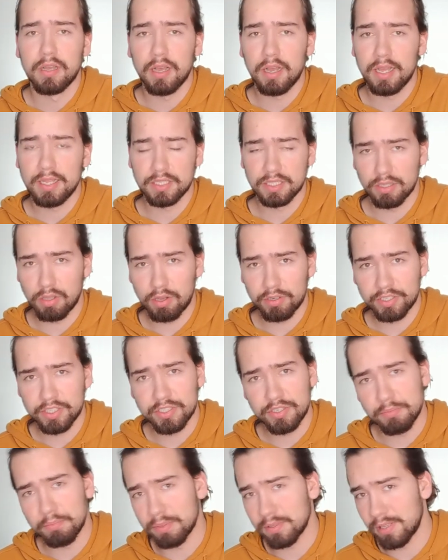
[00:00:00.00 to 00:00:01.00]
As long
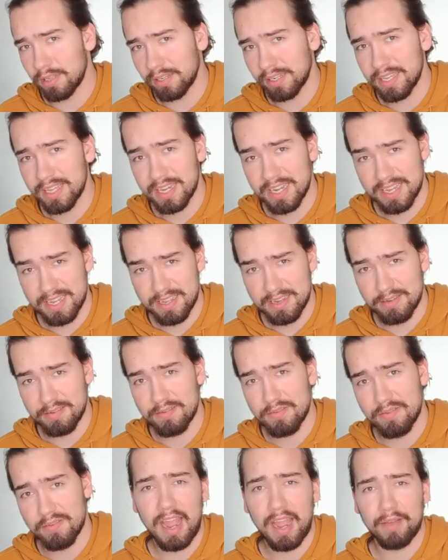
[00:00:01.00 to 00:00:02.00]
as you plug it
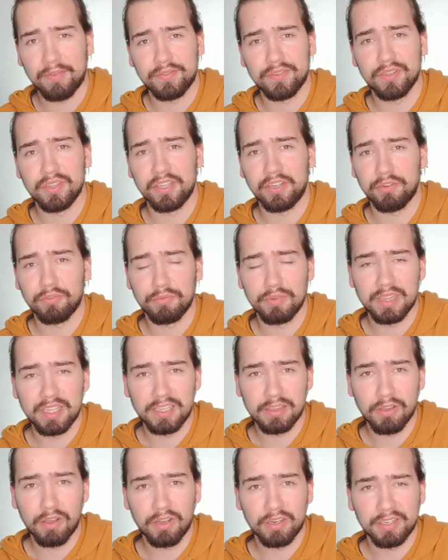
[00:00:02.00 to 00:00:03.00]
in after like a really
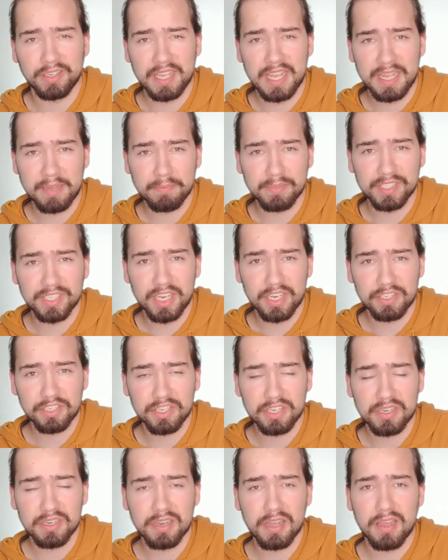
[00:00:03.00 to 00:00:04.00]
long game
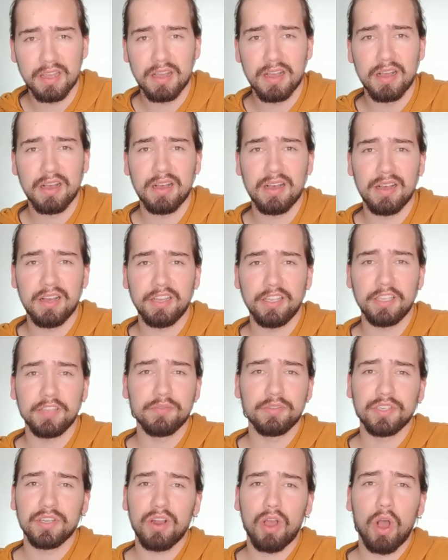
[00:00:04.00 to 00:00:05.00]
session, you
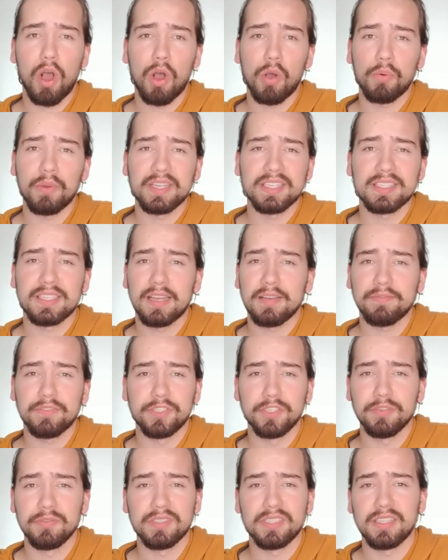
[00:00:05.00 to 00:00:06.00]
should always have
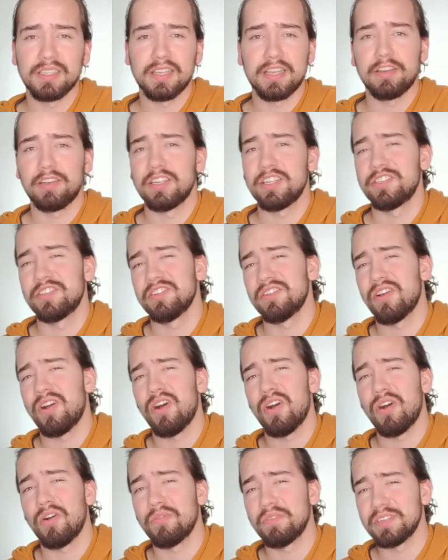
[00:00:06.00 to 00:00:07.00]
juice in there. It should
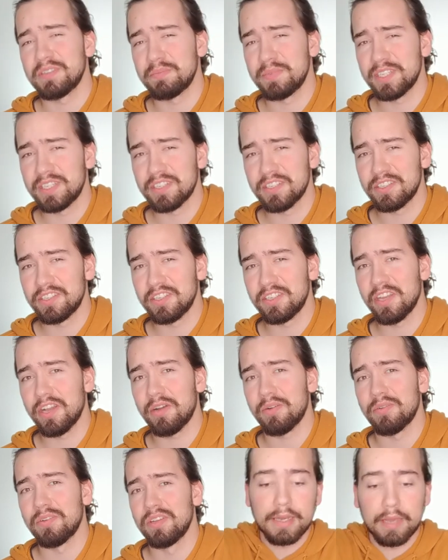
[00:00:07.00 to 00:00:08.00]
always be good to go.
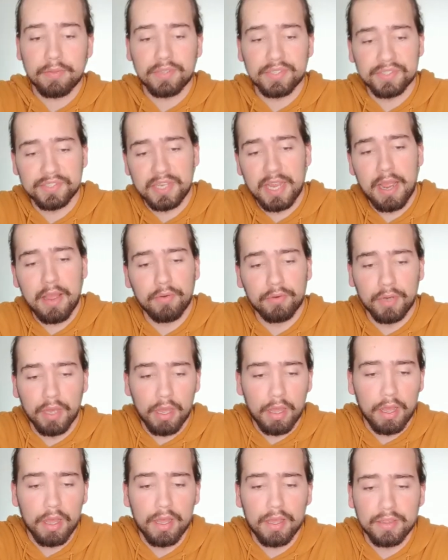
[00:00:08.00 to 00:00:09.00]
Now the
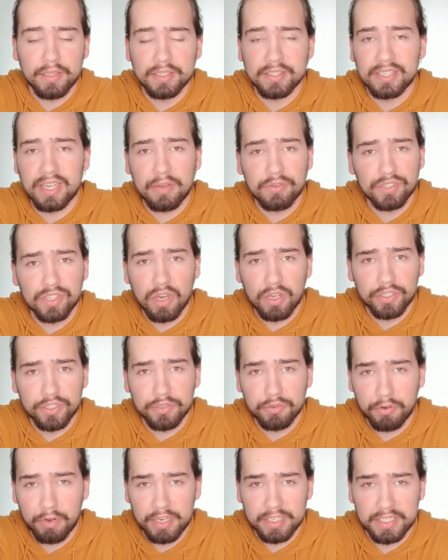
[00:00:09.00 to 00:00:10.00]
sound's not too
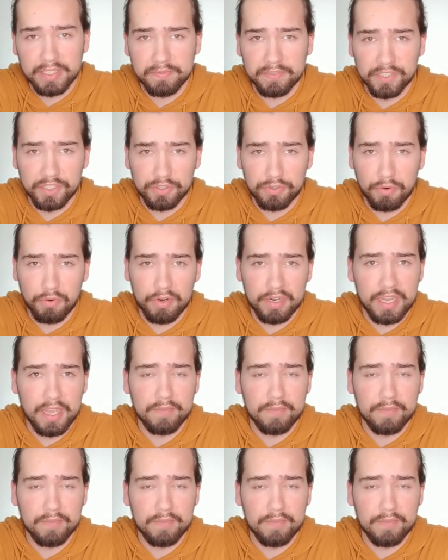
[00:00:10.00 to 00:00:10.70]
crazy of a story.